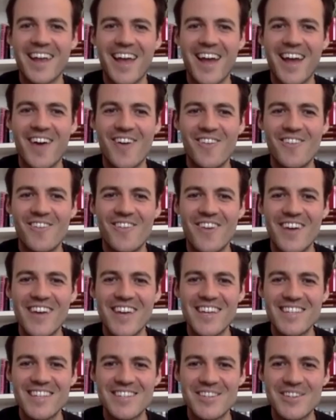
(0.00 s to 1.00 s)
now, what
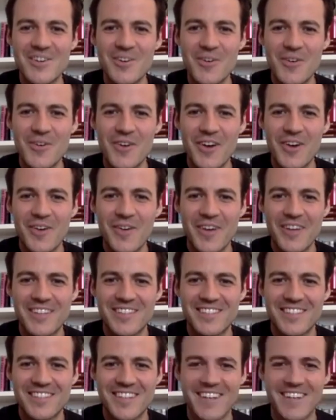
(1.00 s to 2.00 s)
is your
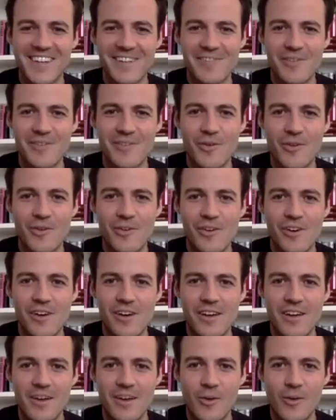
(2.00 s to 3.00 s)
question for
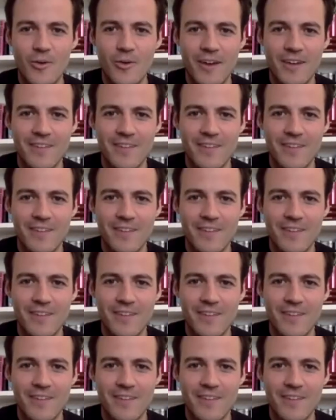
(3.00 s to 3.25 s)
Laura?